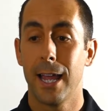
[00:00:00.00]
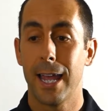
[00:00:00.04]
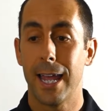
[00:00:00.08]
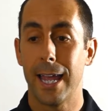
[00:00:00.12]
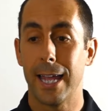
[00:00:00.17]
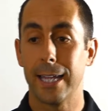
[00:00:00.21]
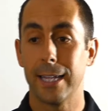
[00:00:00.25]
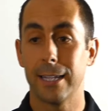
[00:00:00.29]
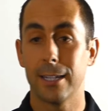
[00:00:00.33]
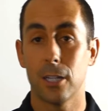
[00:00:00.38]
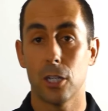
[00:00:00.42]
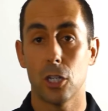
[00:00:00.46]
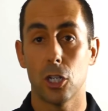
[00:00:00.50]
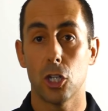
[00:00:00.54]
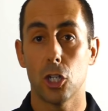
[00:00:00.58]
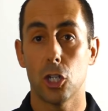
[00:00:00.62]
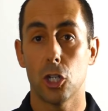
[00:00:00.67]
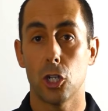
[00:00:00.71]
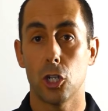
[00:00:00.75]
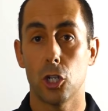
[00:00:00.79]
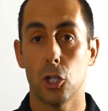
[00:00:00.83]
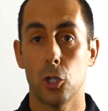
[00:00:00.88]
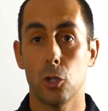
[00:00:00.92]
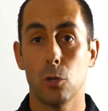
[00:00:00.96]
and
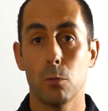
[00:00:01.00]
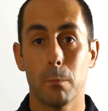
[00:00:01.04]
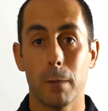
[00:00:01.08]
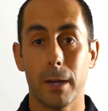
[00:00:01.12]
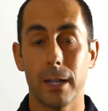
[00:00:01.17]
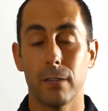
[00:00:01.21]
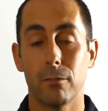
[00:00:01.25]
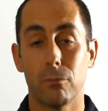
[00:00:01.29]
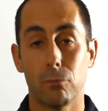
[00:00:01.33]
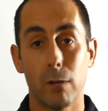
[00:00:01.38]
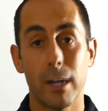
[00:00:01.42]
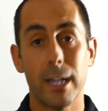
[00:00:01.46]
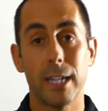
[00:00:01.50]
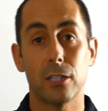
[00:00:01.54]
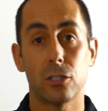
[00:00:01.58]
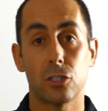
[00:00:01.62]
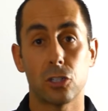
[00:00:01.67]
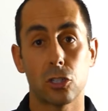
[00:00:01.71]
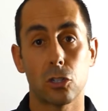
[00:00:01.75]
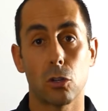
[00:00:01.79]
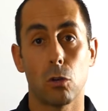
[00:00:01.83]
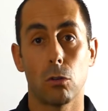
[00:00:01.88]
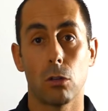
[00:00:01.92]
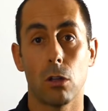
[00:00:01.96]
you might have waited
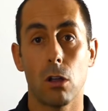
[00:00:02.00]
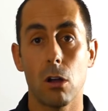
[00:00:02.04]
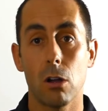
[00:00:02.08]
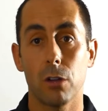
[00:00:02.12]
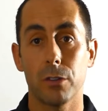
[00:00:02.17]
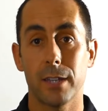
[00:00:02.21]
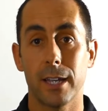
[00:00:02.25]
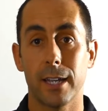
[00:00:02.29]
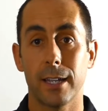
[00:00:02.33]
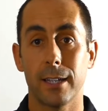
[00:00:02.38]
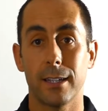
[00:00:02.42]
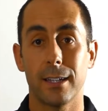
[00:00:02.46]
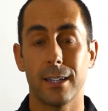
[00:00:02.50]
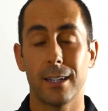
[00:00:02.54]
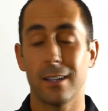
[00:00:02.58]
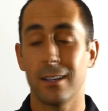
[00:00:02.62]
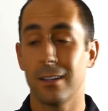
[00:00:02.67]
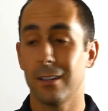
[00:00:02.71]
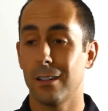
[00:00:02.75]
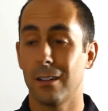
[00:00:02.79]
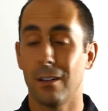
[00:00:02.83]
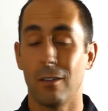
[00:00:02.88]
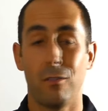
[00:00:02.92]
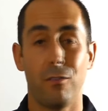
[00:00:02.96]
so long that
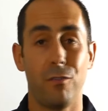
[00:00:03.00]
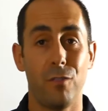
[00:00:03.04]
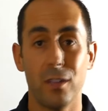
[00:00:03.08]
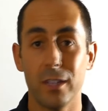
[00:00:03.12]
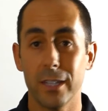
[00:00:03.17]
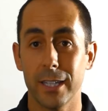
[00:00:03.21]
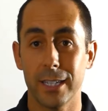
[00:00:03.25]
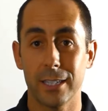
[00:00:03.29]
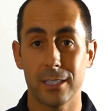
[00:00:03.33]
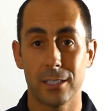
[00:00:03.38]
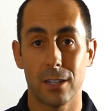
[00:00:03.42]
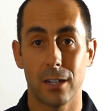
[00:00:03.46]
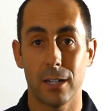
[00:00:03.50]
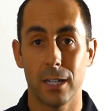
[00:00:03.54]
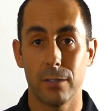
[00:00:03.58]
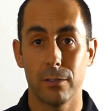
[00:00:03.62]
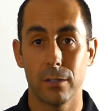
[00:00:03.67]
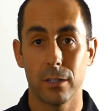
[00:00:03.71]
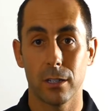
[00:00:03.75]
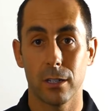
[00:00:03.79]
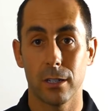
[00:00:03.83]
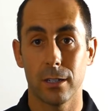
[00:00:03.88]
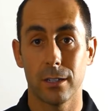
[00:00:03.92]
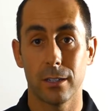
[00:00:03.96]
a filling is not
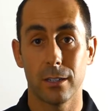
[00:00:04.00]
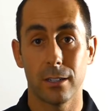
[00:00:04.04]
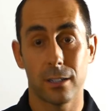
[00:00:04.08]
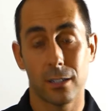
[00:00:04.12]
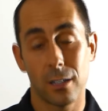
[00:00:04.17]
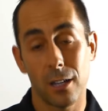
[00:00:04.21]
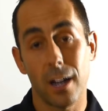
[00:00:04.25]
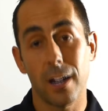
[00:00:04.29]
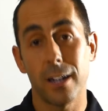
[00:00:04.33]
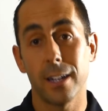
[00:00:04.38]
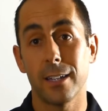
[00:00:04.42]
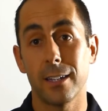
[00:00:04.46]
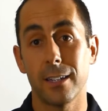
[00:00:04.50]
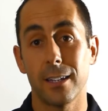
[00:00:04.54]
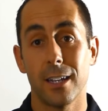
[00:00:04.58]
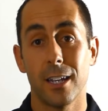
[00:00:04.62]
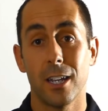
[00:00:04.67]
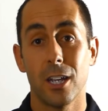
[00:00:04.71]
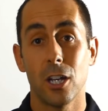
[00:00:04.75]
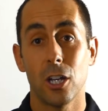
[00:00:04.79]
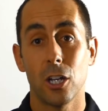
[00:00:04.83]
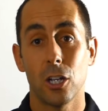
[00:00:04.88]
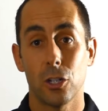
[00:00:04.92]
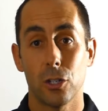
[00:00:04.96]
even going to cut it.
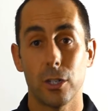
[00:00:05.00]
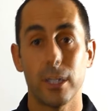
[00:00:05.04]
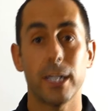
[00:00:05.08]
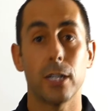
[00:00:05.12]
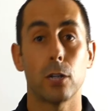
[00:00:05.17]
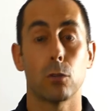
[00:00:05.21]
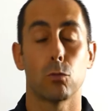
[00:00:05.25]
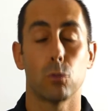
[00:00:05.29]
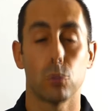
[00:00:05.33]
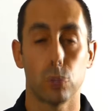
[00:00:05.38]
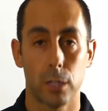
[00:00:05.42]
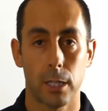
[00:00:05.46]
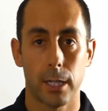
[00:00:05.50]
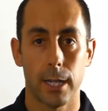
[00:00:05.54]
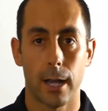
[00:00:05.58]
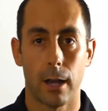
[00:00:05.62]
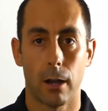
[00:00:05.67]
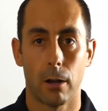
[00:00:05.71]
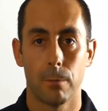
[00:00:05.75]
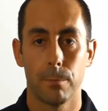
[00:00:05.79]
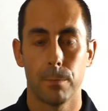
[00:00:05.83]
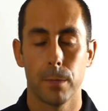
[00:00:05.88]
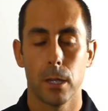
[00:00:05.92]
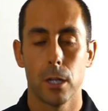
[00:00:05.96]
You need a root
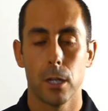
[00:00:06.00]
canal.